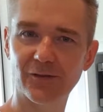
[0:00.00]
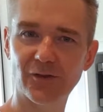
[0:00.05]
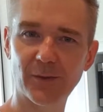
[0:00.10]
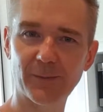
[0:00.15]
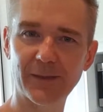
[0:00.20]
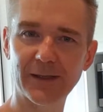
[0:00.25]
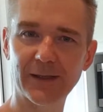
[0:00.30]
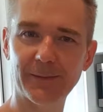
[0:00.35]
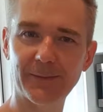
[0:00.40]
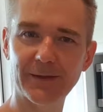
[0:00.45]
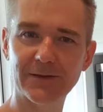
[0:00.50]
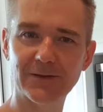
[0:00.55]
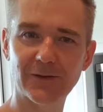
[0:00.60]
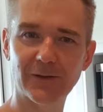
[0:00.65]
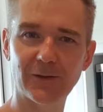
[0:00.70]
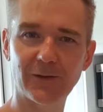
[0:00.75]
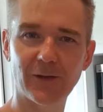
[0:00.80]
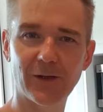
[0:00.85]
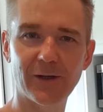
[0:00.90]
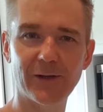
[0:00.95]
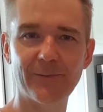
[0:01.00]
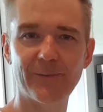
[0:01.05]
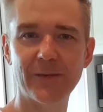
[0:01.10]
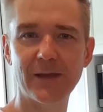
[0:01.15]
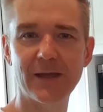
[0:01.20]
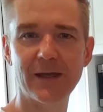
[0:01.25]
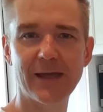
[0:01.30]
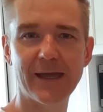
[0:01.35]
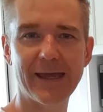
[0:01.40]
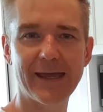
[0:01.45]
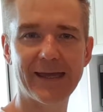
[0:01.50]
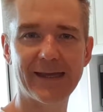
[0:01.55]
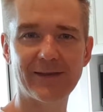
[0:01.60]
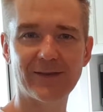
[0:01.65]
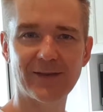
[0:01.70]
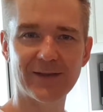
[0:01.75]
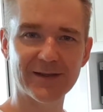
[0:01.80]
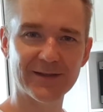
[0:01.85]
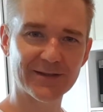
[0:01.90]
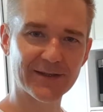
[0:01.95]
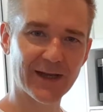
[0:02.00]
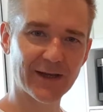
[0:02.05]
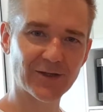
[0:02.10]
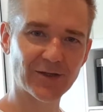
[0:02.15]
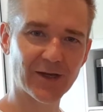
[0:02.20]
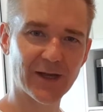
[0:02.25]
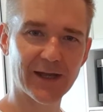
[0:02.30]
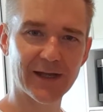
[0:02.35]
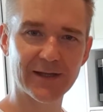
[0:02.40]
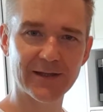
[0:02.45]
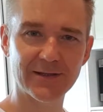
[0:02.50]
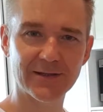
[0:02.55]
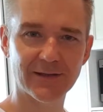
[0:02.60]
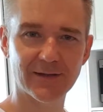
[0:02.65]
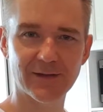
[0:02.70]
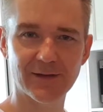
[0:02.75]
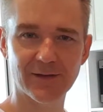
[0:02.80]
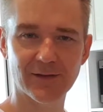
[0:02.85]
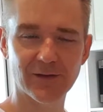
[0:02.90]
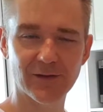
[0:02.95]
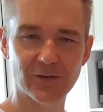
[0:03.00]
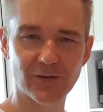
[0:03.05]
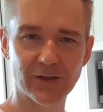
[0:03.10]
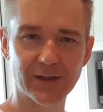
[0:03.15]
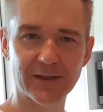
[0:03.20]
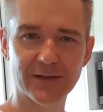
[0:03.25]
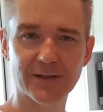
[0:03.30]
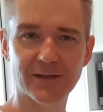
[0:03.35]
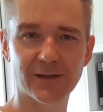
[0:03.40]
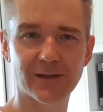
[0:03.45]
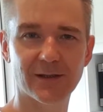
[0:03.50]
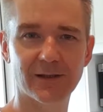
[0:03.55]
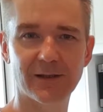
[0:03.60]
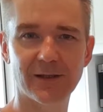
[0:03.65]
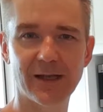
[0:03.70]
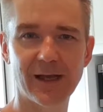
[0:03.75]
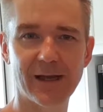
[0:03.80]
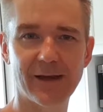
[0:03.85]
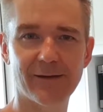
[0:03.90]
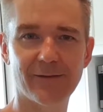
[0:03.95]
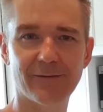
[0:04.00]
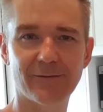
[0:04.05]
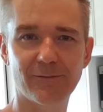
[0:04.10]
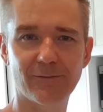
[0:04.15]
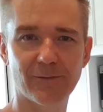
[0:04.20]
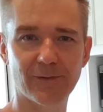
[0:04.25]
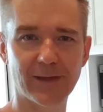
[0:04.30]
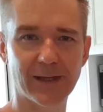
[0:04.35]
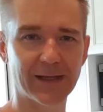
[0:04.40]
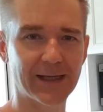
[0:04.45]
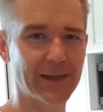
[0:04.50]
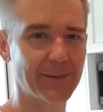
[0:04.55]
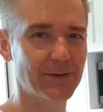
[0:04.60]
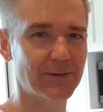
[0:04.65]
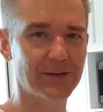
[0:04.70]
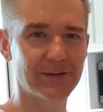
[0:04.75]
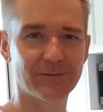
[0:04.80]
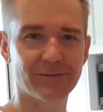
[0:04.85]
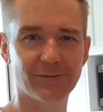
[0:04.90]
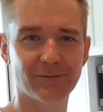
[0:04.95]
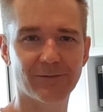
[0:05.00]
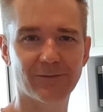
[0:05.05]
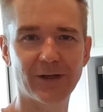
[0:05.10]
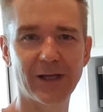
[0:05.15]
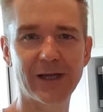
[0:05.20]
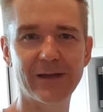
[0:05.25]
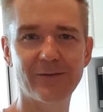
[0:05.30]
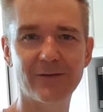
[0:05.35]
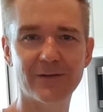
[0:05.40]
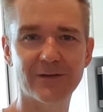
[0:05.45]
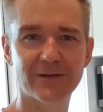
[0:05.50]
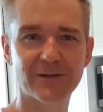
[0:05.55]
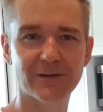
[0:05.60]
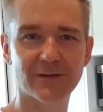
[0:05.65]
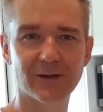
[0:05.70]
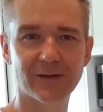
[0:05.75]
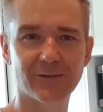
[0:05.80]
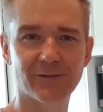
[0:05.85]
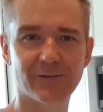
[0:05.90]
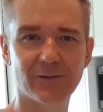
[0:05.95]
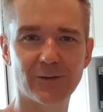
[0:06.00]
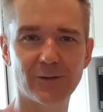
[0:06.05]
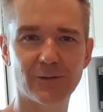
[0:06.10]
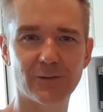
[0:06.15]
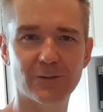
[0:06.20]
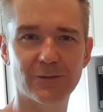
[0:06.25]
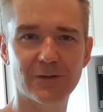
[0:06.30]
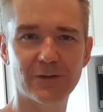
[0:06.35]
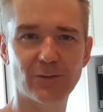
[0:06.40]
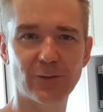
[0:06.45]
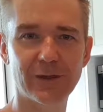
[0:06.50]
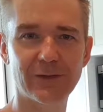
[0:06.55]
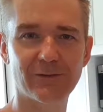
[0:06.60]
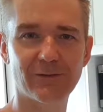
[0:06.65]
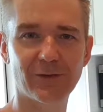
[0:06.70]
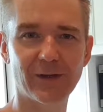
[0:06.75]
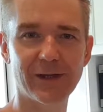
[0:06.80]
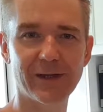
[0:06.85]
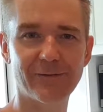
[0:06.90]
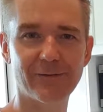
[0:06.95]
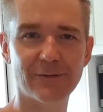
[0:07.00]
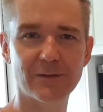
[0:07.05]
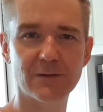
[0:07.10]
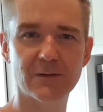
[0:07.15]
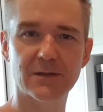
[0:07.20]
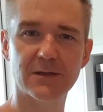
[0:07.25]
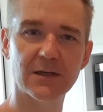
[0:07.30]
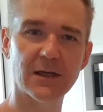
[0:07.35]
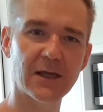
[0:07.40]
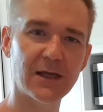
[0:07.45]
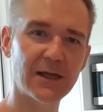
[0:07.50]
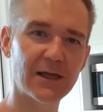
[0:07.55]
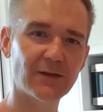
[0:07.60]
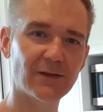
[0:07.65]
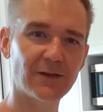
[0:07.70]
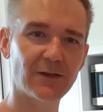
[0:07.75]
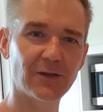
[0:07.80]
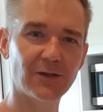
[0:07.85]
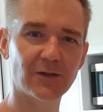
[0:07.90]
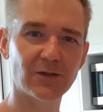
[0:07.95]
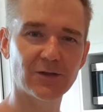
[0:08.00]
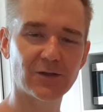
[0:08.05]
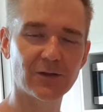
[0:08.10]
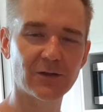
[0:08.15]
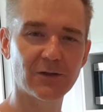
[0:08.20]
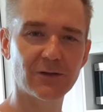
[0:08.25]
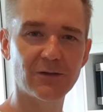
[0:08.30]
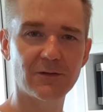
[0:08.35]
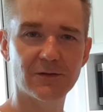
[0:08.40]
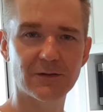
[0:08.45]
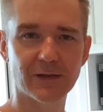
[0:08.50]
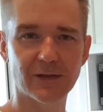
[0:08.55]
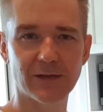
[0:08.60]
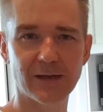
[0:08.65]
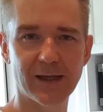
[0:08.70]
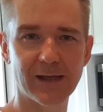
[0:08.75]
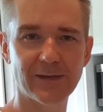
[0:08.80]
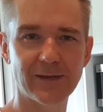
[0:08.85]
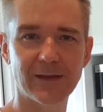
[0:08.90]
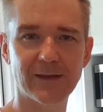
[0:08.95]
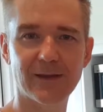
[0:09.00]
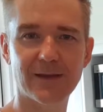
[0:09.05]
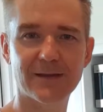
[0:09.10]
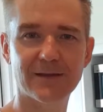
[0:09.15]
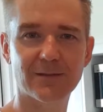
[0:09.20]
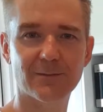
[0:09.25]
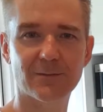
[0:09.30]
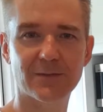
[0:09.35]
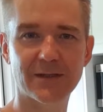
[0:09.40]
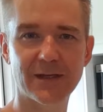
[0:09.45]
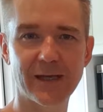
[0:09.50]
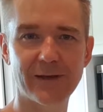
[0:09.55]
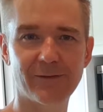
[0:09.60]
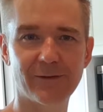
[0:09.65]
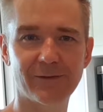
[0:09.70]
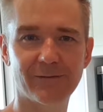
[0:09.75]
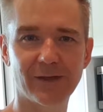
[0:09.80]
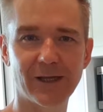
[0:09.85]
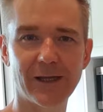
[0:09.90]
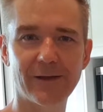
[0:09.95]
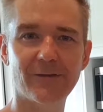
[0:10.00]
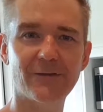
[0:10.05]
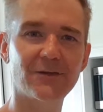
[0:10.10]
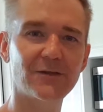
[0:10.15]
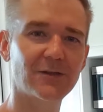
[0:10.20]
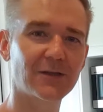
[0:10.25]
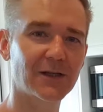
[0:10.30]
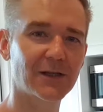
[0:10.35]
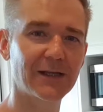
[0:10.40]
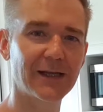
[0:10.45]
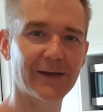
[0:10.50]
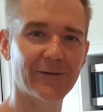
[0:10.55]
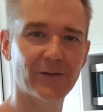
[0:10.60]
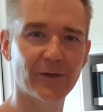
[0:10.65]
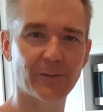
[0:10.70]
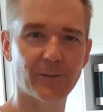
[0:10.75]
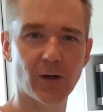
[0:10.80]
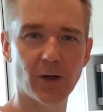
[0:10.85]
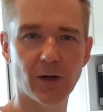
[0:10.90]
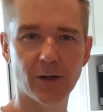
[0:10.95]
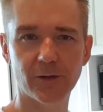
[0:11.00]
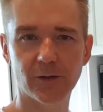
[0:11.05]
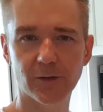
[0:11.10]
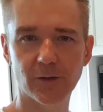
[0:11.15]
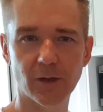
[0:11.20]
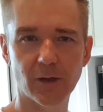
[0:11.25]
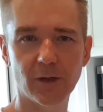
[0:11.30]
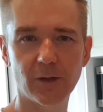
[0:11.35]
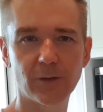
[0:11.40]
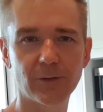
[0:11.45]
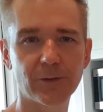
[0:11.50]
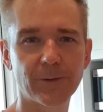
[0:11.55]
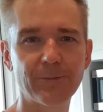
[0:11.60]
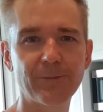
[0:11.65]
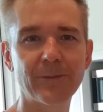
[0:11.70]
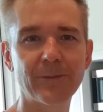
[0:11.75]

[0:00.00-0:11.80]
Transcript: dropping a bit too low. And these sachets and the drinks that you have, they come in different flavours, a few sweet flavours that you can choose, and then there's some savoury flavours. You can have them hot or cold,